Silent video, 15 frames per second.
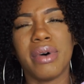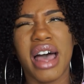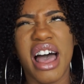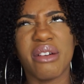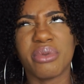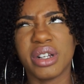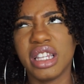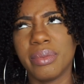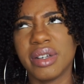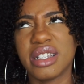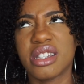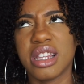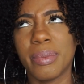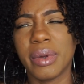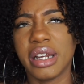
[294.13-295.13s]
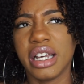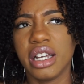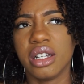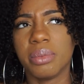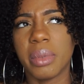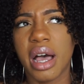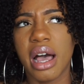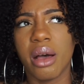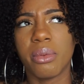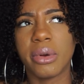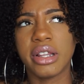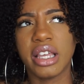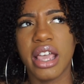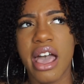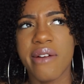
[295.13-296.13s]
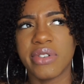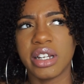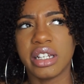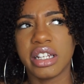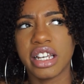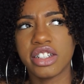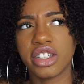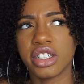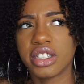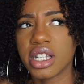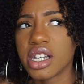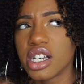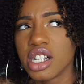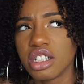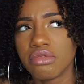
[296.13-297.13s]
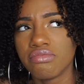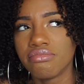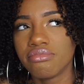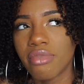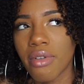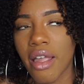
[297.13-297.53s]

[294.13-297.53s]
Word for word: but I've really been slipping up I really have an addiction to